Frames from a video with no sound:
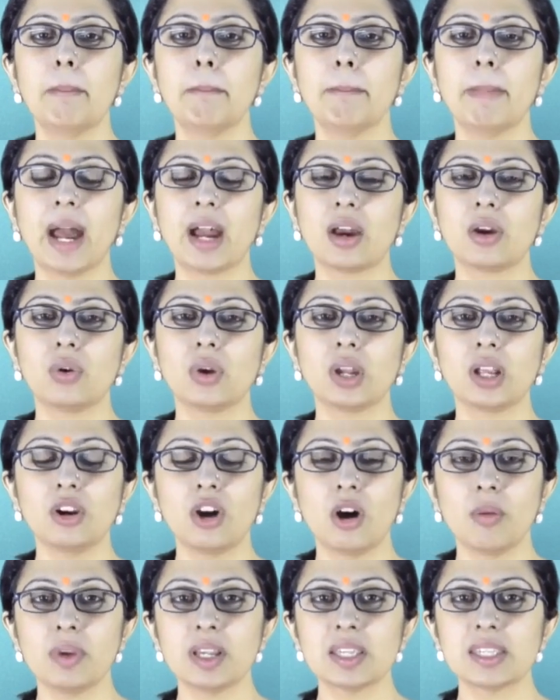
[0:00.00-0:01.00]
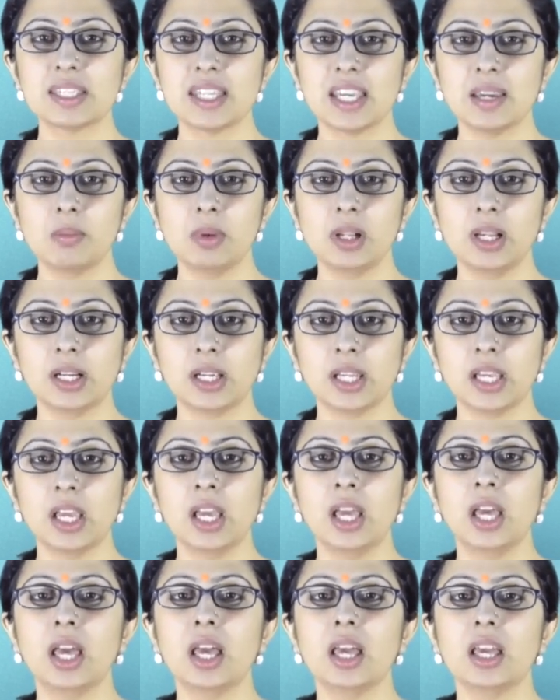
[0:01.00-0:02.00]
Macroeconomic stability
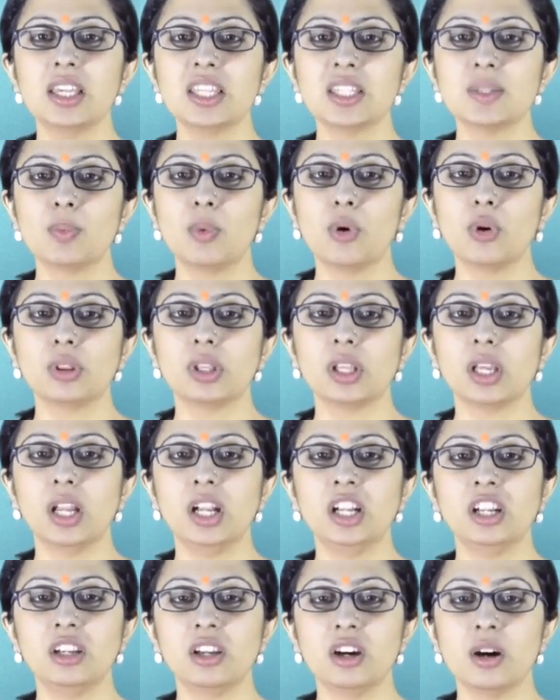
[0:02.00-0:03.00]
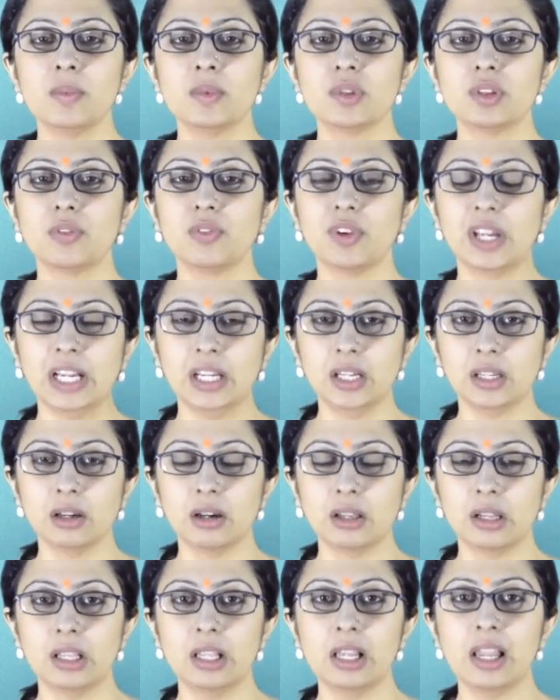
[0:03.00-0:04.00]
is both in terms of
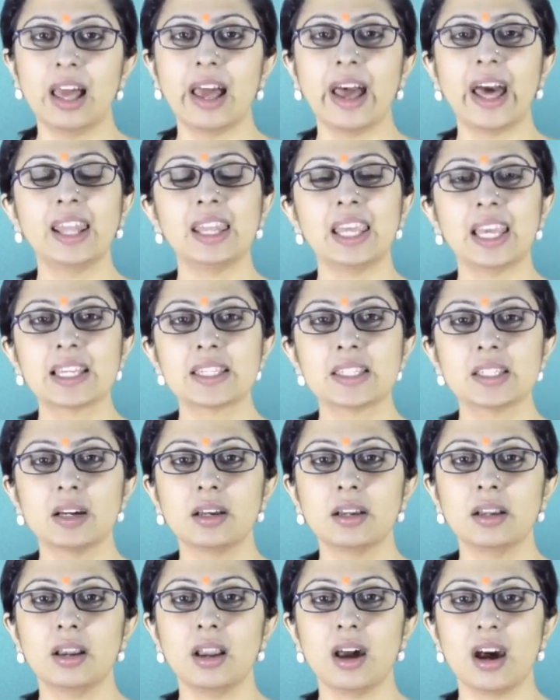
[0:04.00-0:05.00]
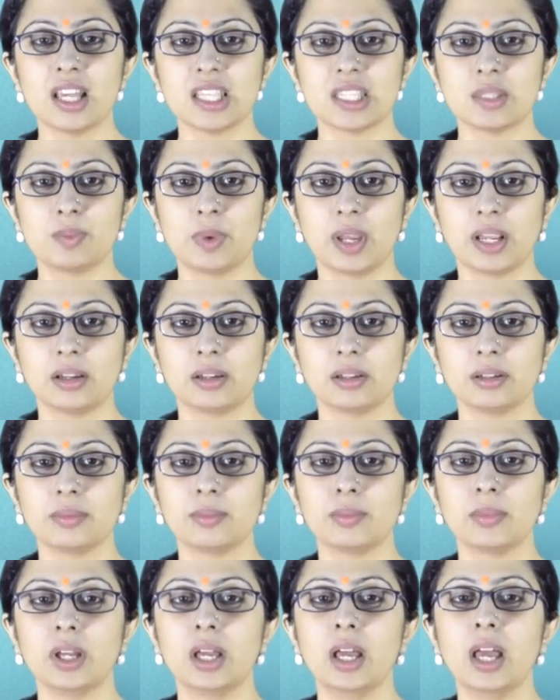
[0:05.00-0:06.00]
internal and external aspect.
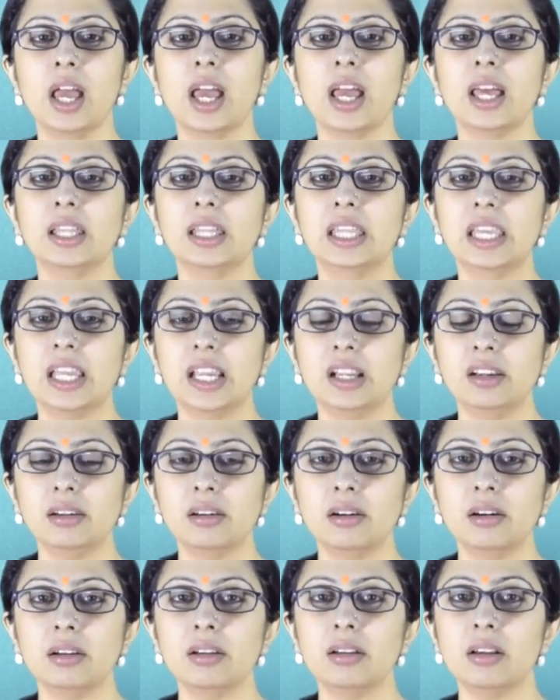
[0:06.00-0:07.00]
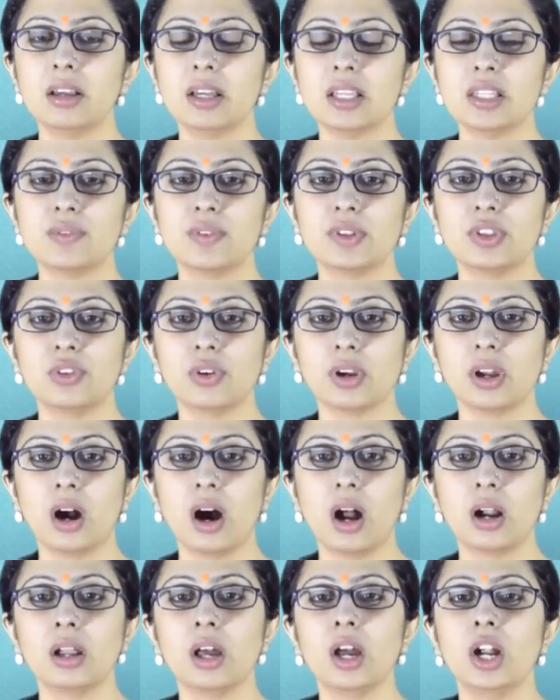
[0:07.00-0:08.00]
The internal is with
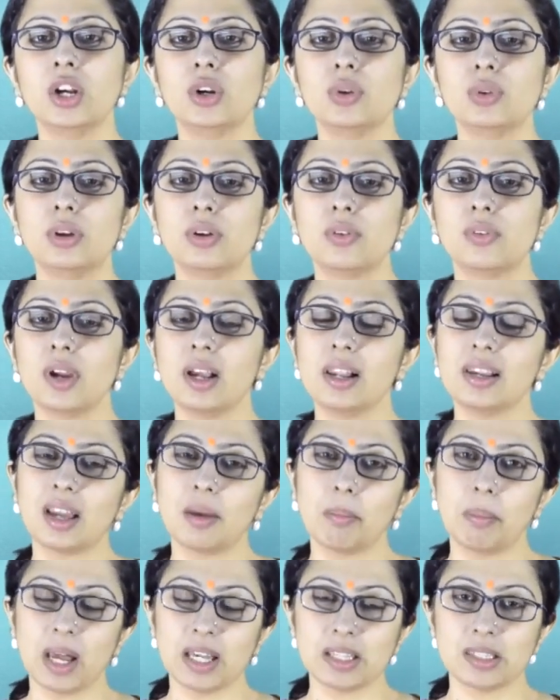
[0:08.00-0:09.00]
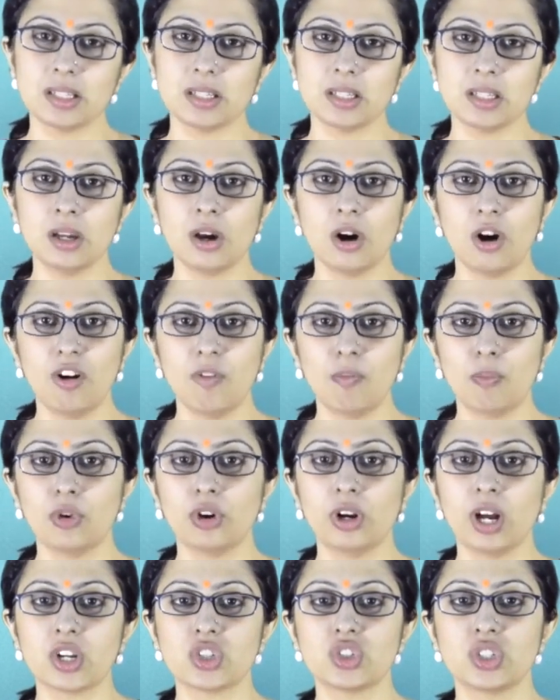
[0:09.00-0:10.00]
regard to the real capacity of
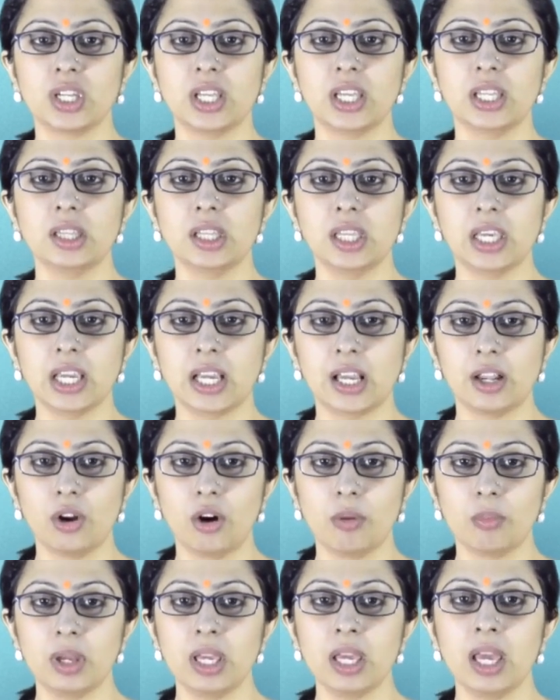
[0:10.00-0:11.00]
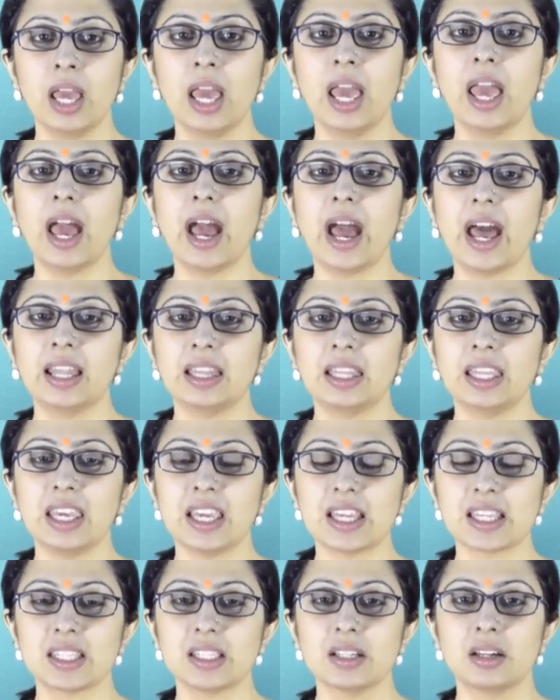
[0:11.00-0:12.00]
production in the economy, and the
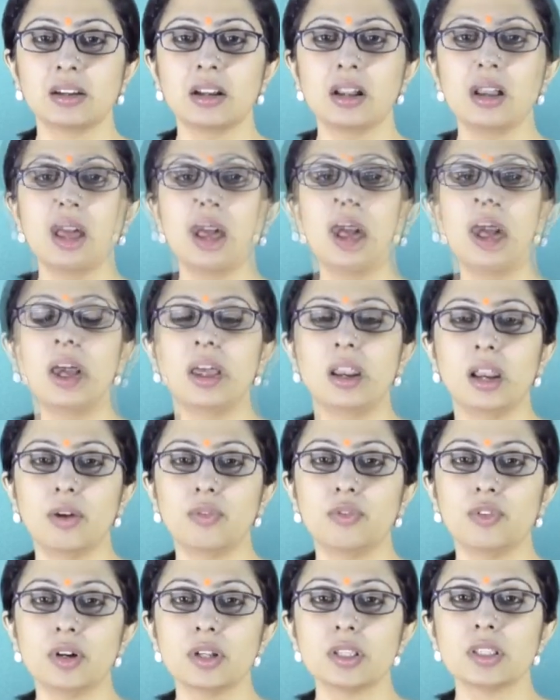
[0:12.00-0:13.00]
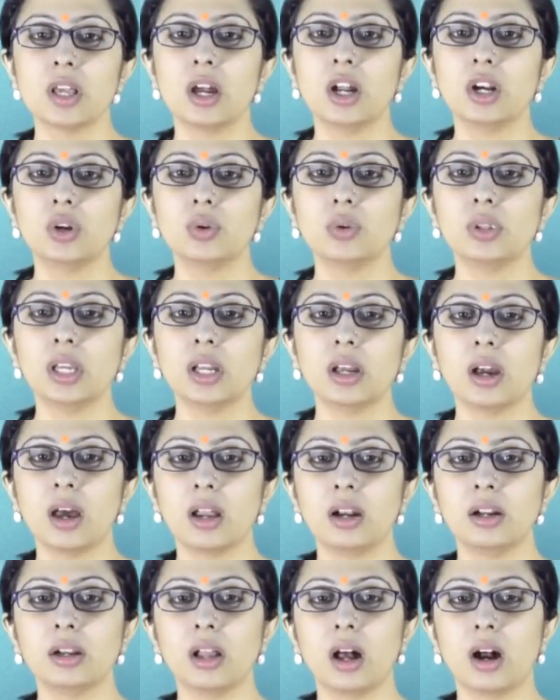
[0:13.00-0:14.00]
external refers to the
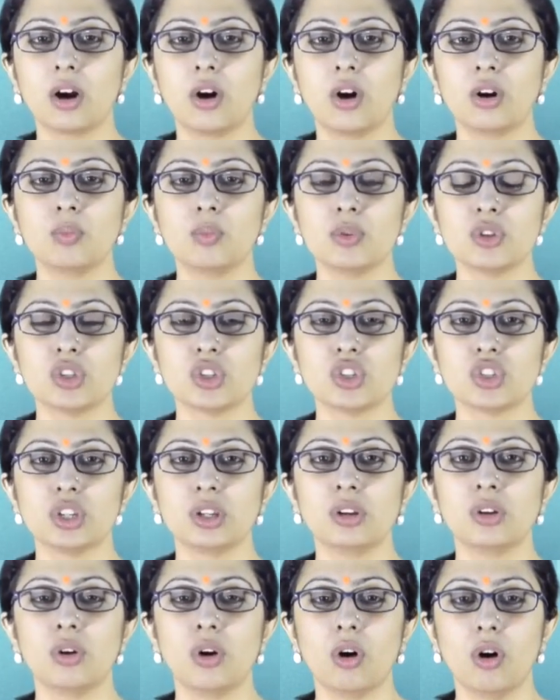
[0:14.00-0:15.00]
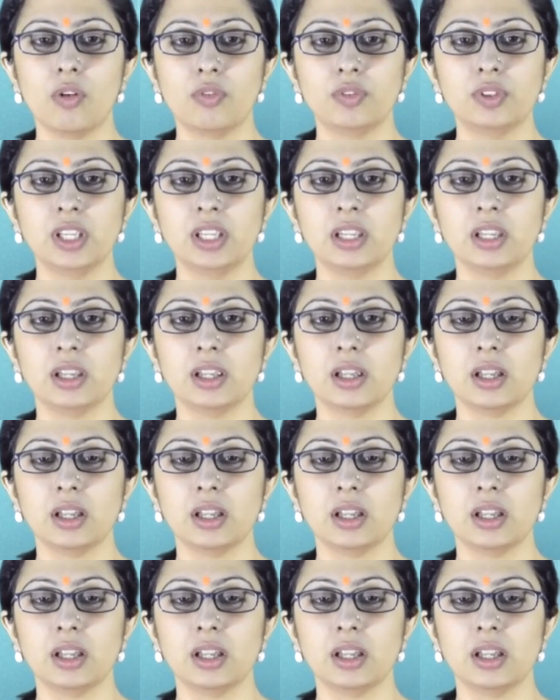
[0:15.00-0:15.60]
current account position of the